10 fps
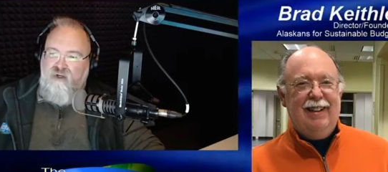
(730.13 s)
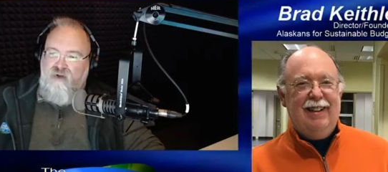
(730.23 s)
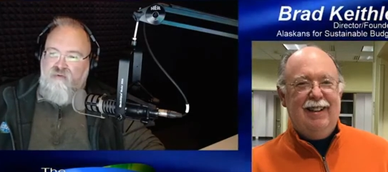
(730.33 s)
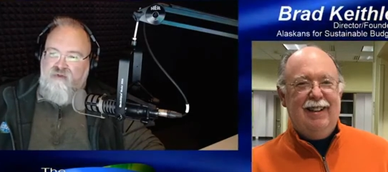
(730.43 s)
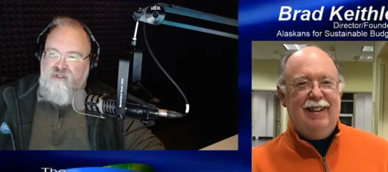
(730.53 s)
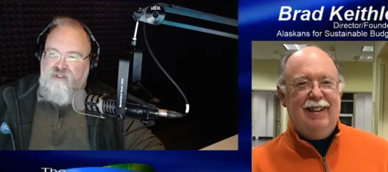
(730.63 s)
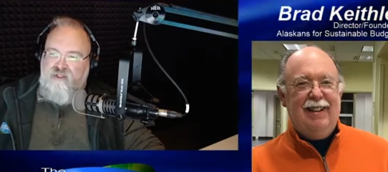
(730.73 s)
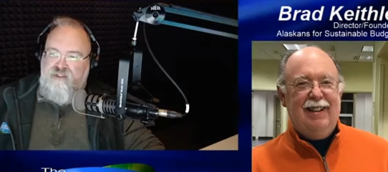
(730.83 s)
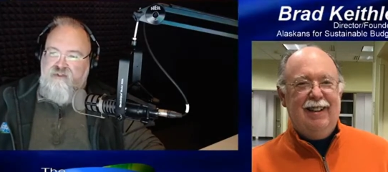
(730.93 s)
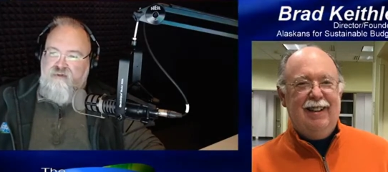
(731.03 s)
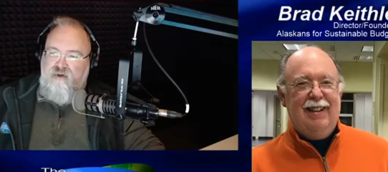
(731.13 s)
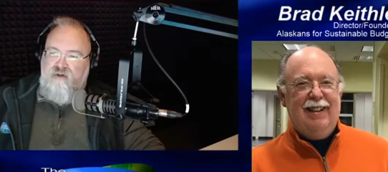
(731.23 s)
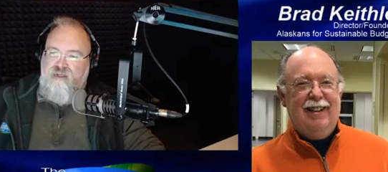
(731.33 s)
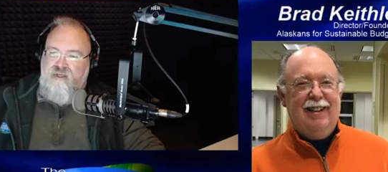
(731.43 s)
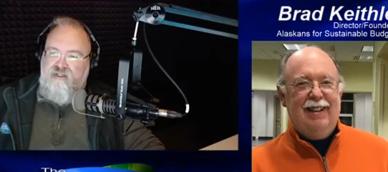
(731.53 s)
Speaker 1: Was it just too
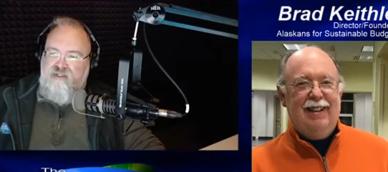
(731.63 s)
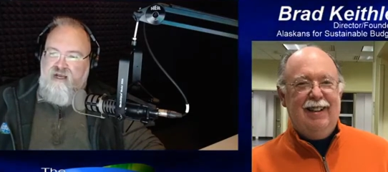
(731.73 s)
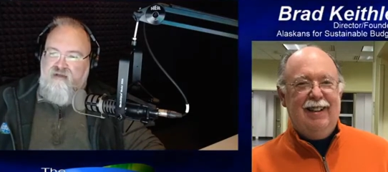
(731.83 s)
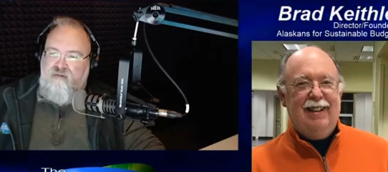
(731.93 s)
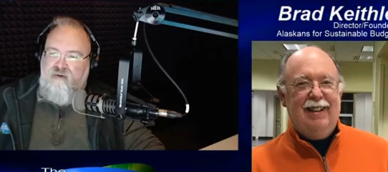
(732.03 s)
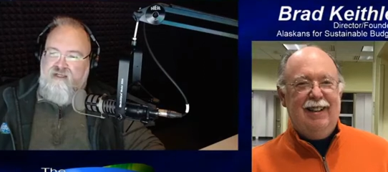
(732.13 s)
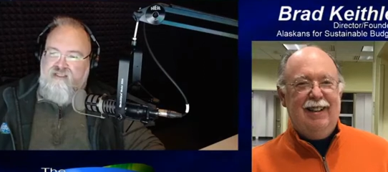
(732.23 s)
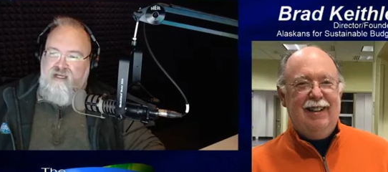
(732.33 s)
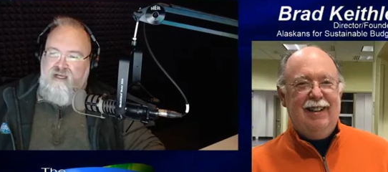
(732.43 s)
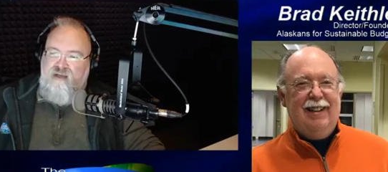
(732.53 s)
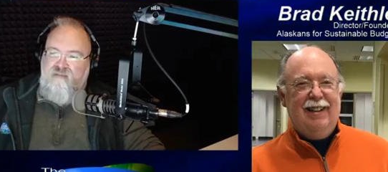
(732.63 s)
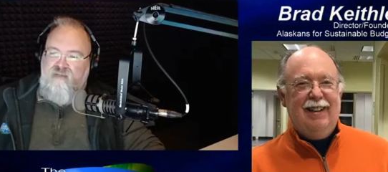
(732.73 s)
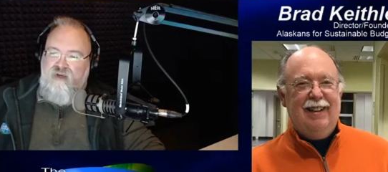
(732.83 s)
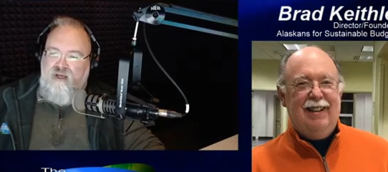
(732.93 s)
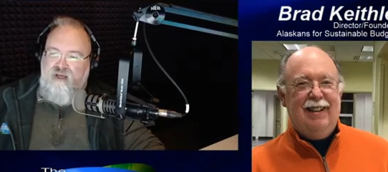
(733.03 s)
early? Is now the right time?
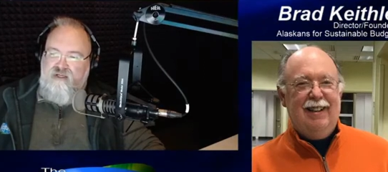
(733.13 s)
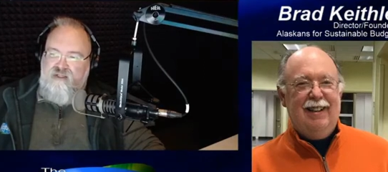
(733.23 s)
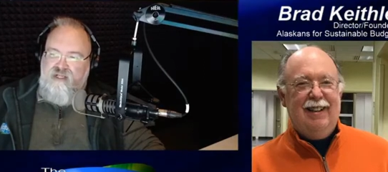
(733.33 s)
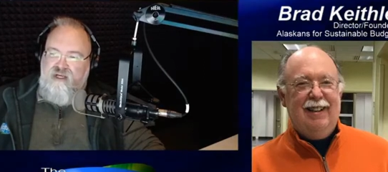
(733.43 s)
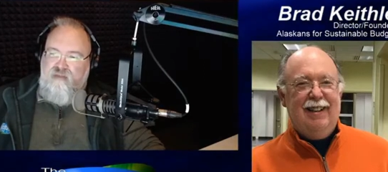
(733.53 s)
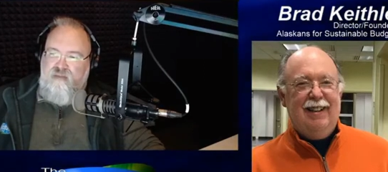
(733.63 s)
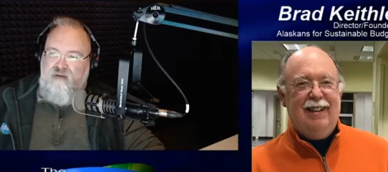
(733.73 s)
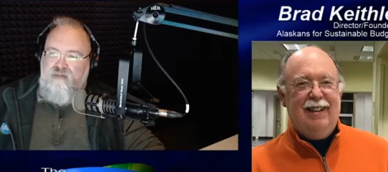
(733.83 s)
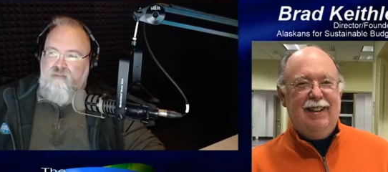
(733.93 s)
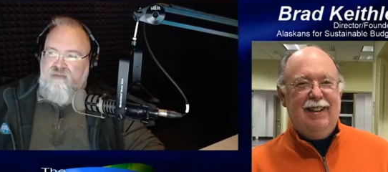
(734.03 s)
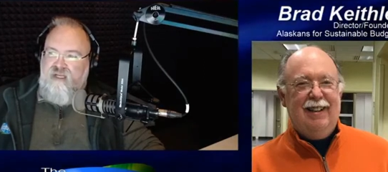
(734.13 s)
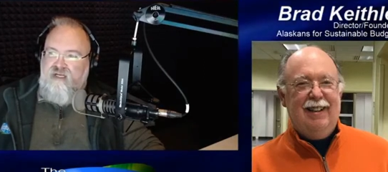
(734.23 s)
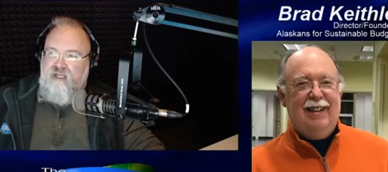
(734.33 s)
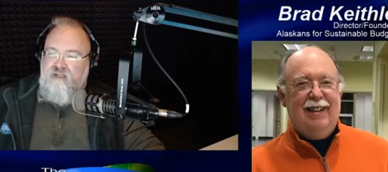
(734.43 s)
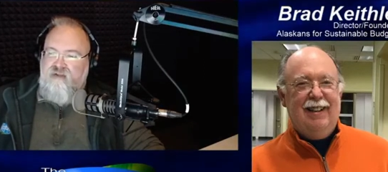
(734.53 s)
Does he come out with a plan
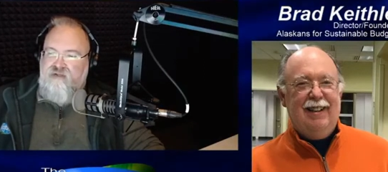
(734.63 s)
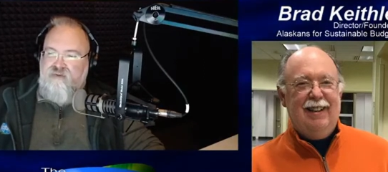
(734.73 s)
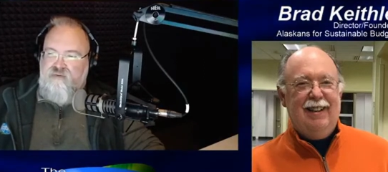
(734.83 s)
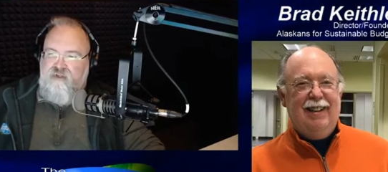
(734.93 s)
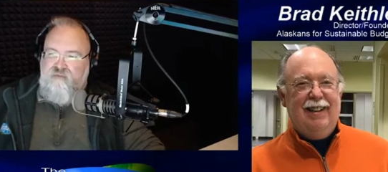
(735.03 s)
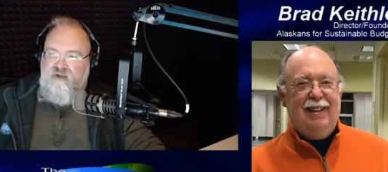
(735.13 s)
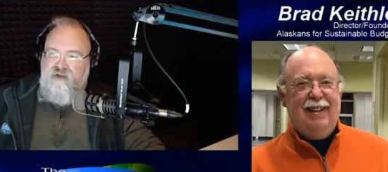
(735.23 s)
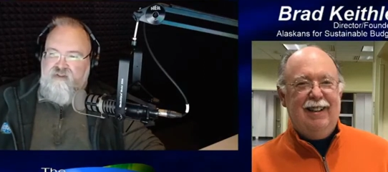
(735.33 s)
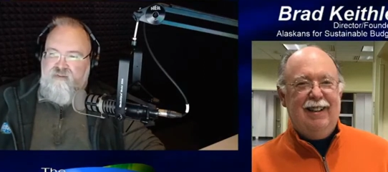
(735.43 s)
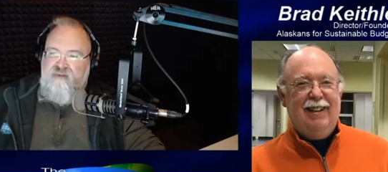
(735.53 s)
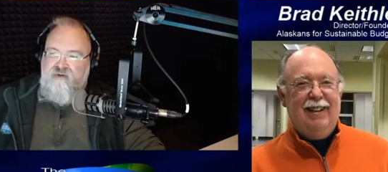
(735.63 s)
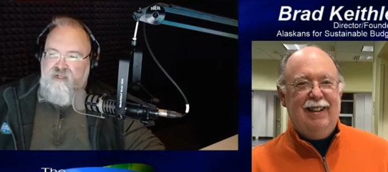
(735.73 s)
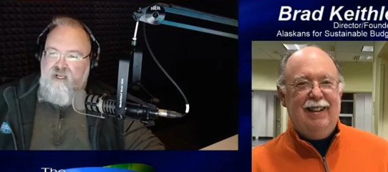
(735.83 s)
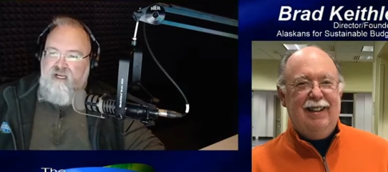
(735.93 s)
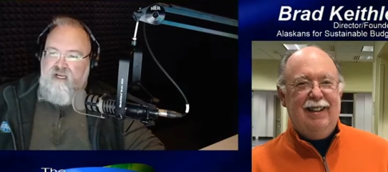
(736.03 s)
like this or something else? I mean,
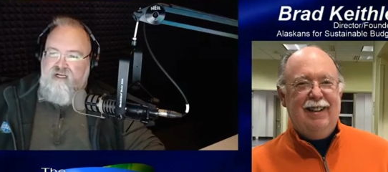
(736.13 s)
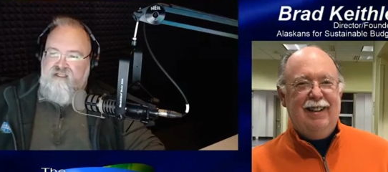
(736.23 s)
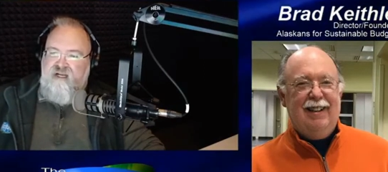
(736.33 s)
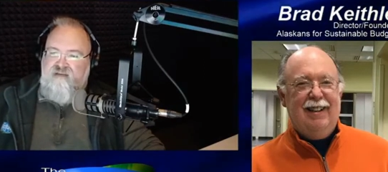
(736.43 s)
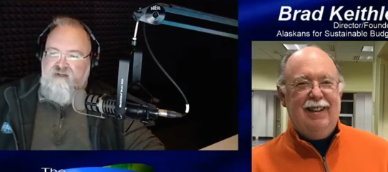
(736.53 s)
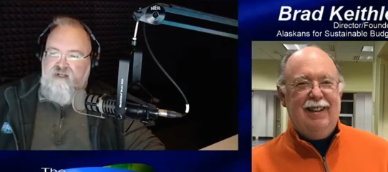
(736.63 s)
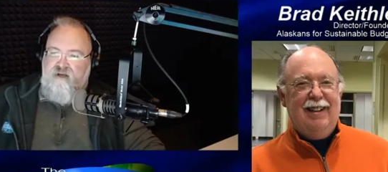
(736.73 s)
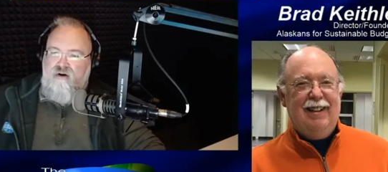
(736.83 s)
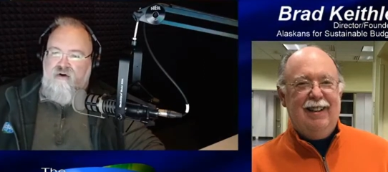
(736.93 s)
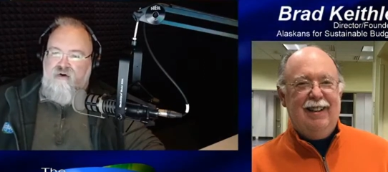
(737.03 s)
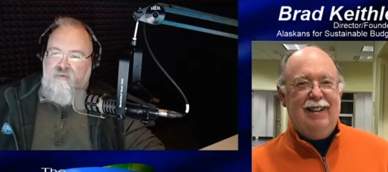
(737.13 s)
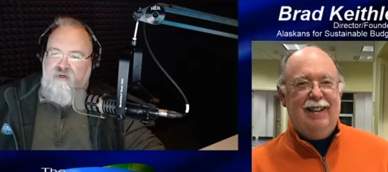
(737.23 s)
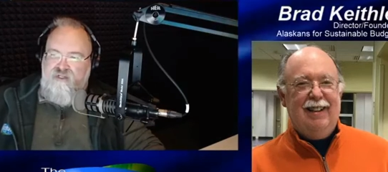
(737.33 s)
he doesn't have a Donna Arduin